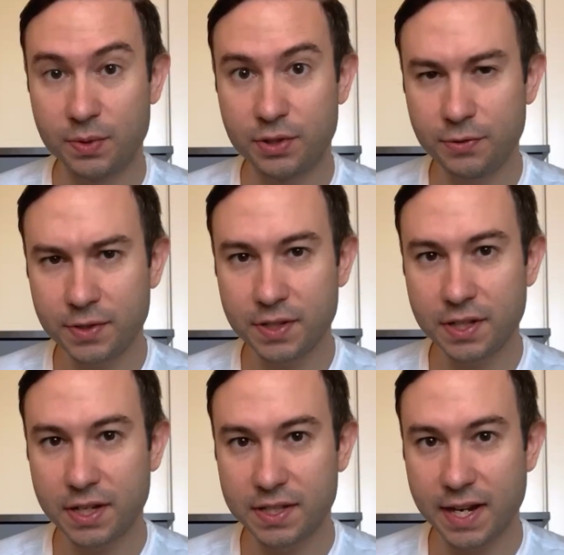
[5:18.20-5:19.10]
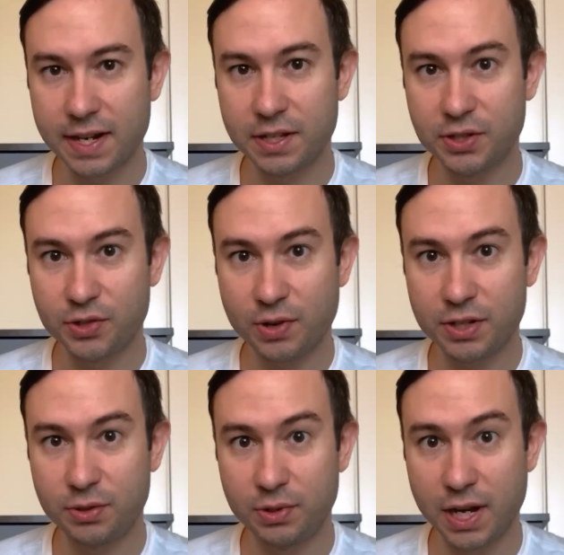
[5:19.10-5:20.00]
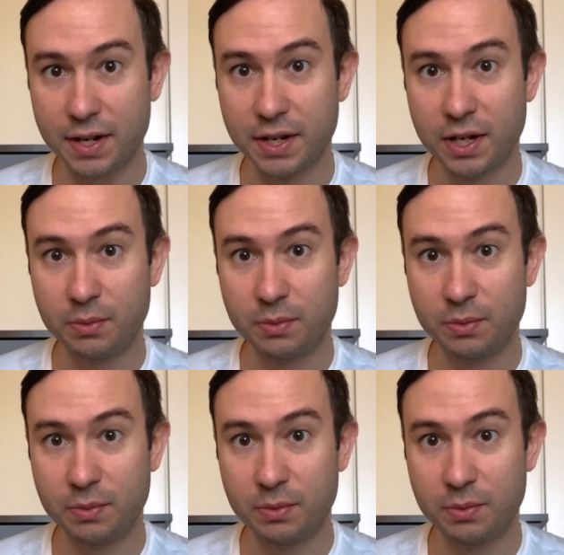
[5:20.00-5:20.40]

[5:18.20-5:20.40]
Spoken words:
reduces the anxiety and stress you get